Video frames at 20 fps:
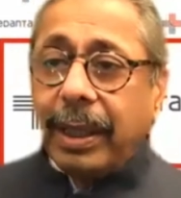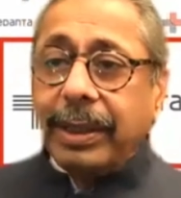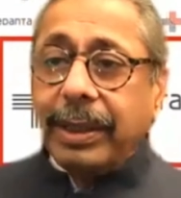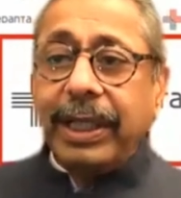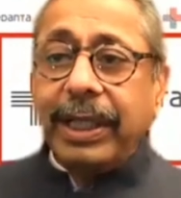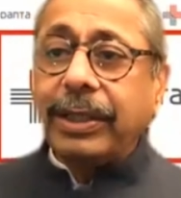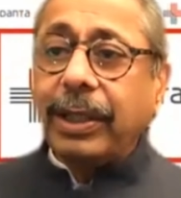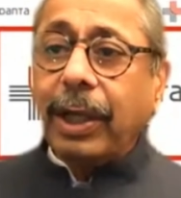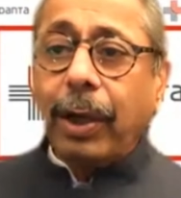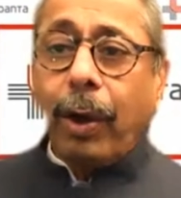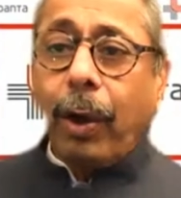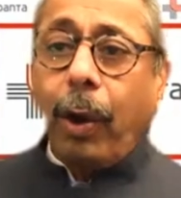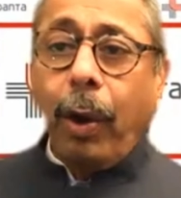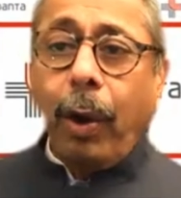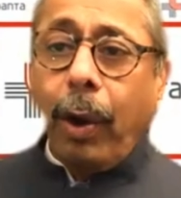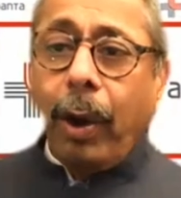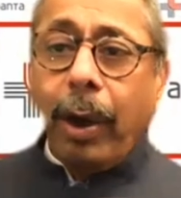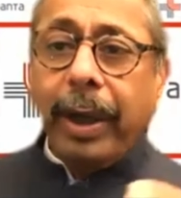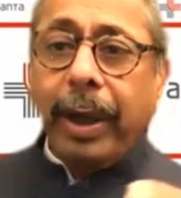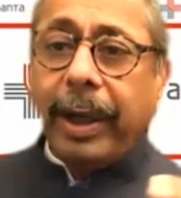These are
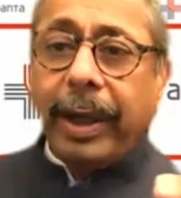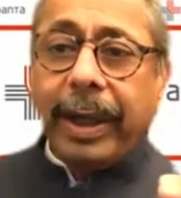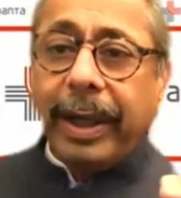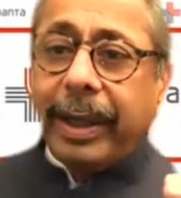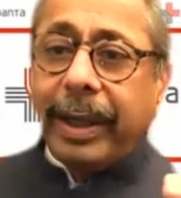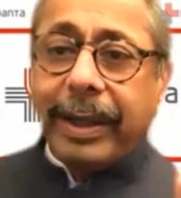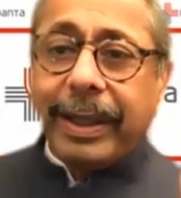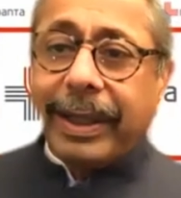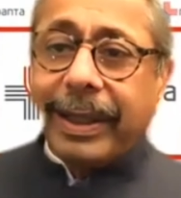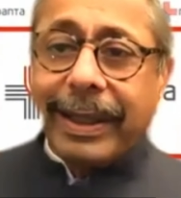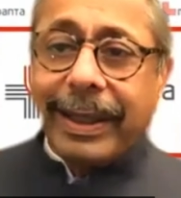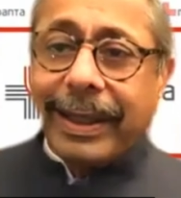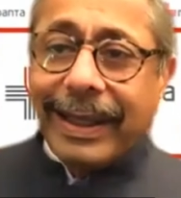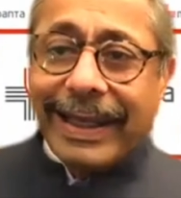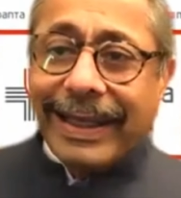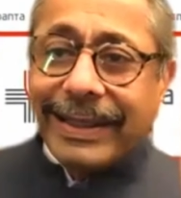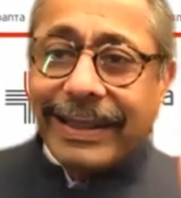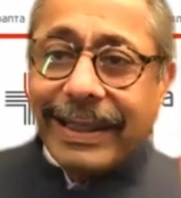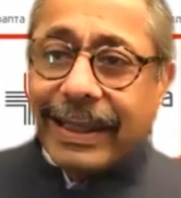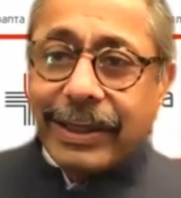all,
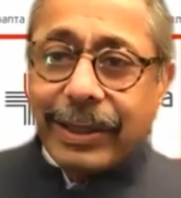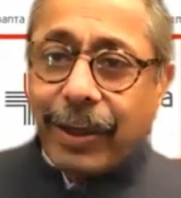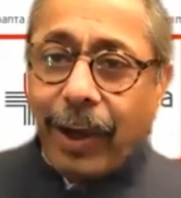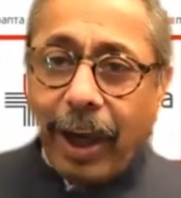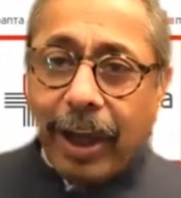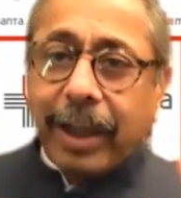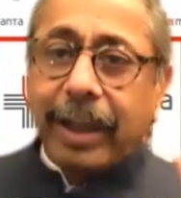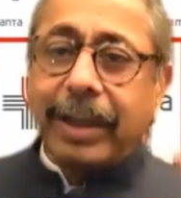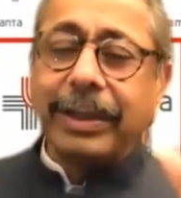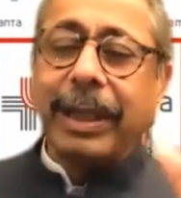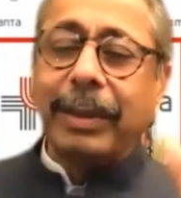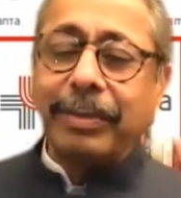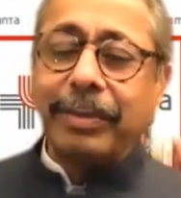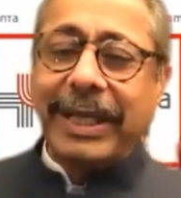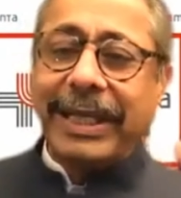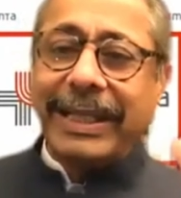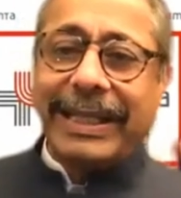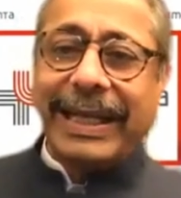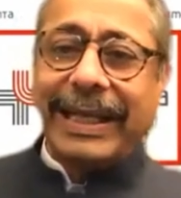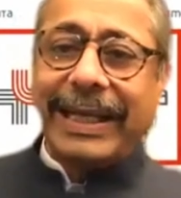it's not
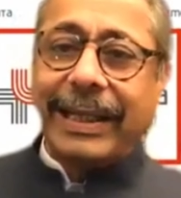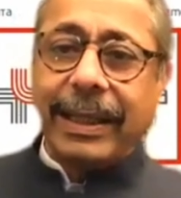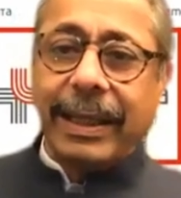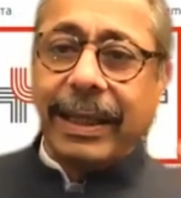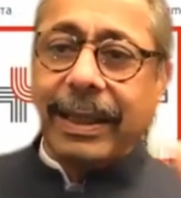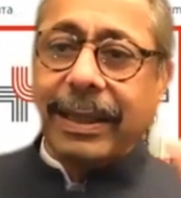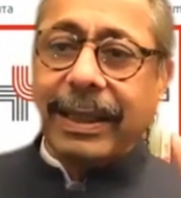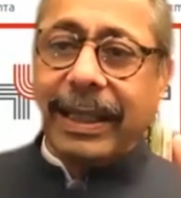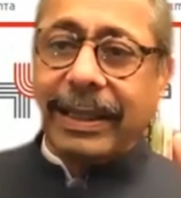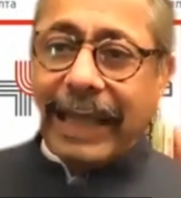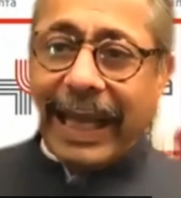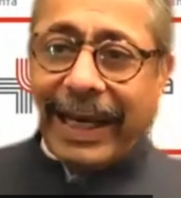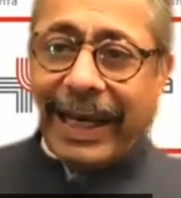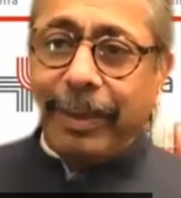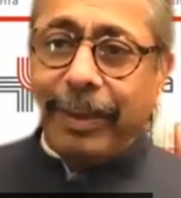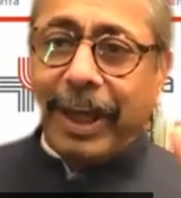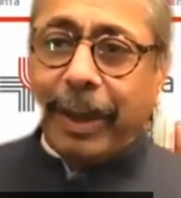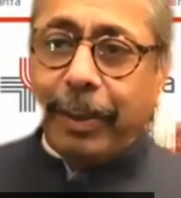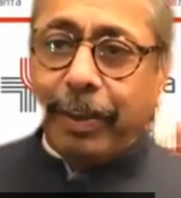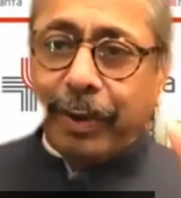something that
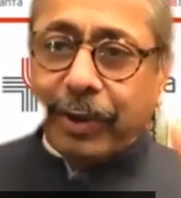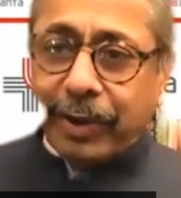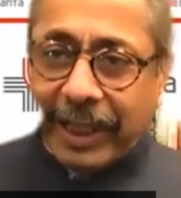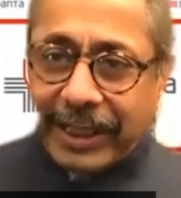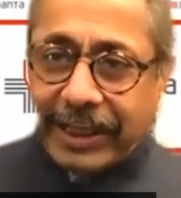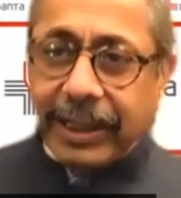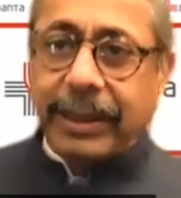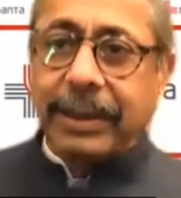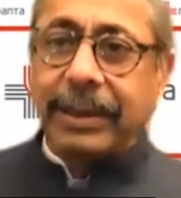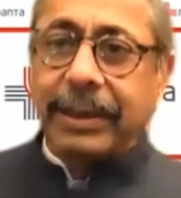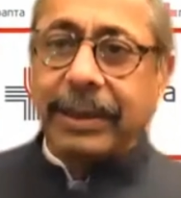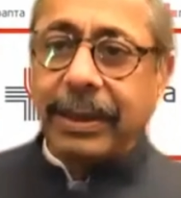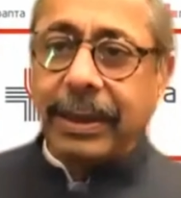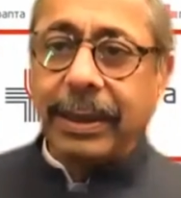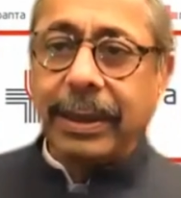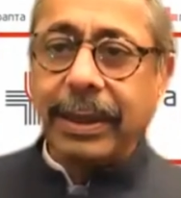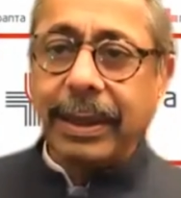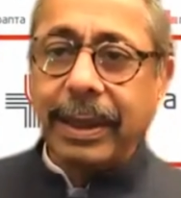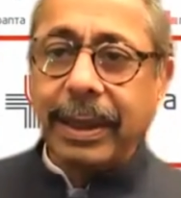anybody possesses.